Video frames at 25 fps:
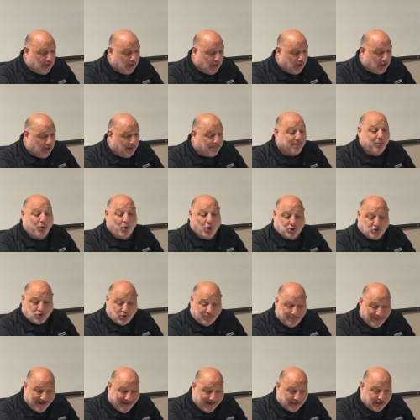Uh, portrait
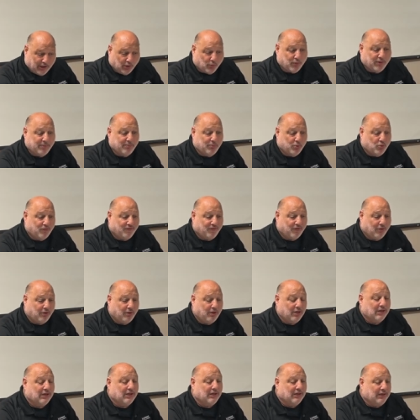background
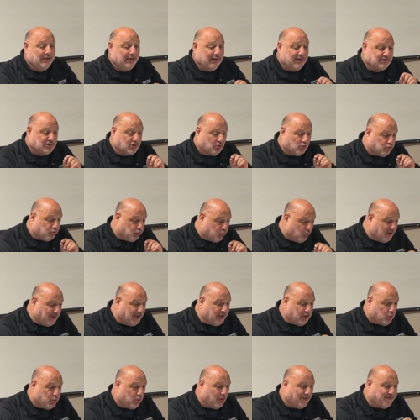removal is a
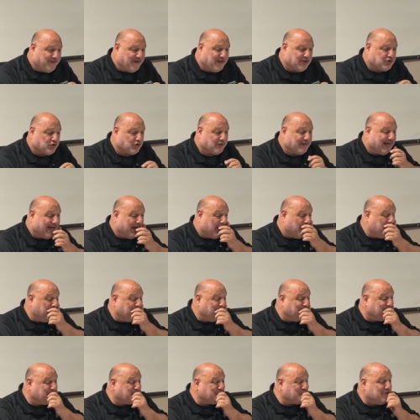really cool feature now
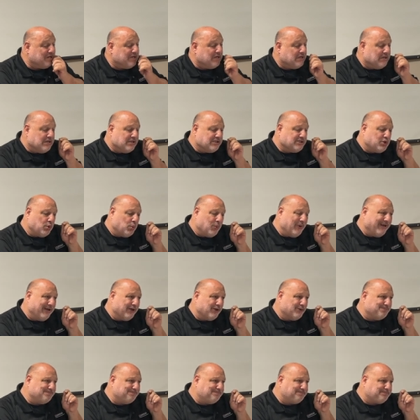to
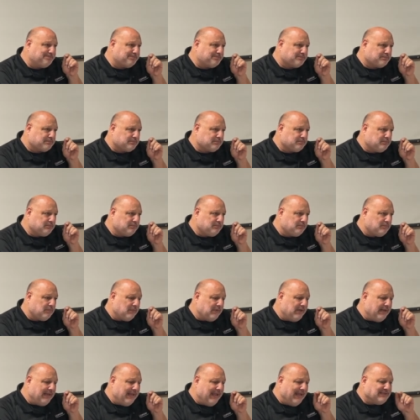where
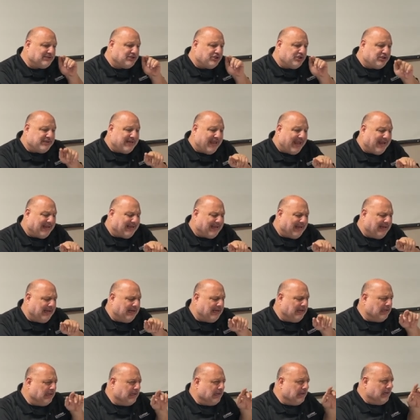it's
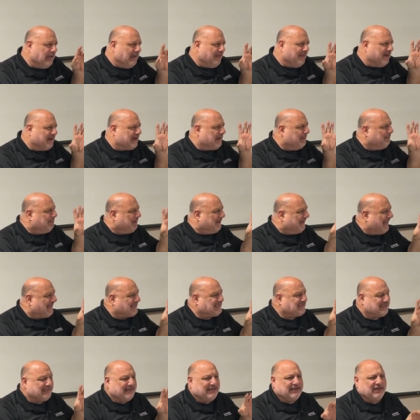taking the
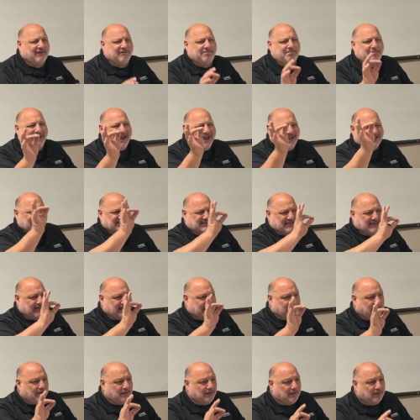complexity of
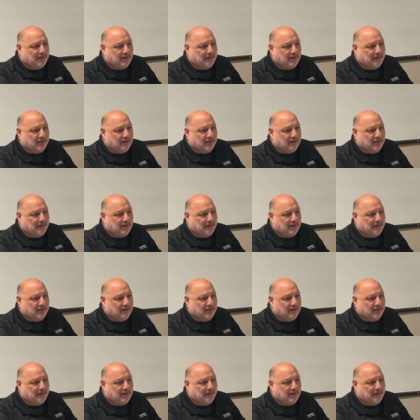masking